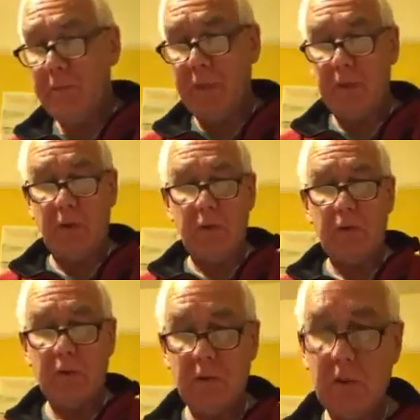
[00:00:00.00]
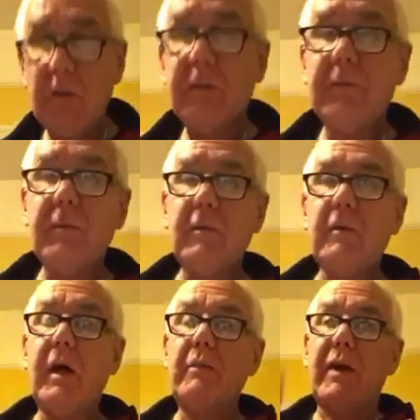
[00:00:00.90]
Big dogs.
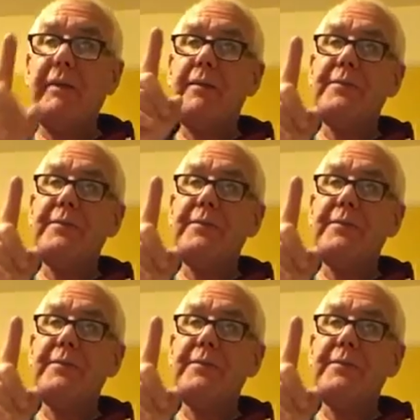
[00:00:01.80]
Only one.